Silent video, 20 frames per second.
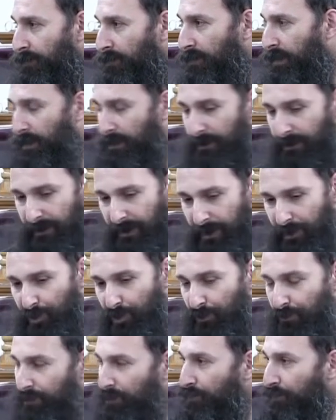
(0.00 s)
that needs
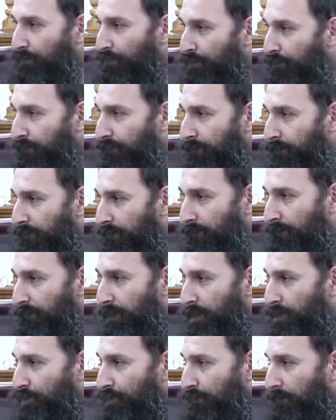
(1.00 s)
to be removed
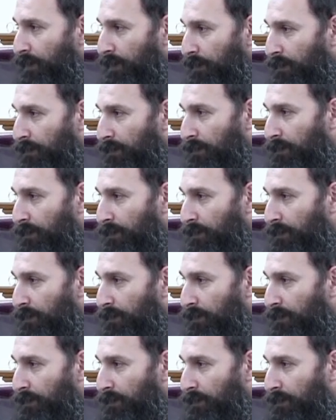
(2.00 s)
by tshuva.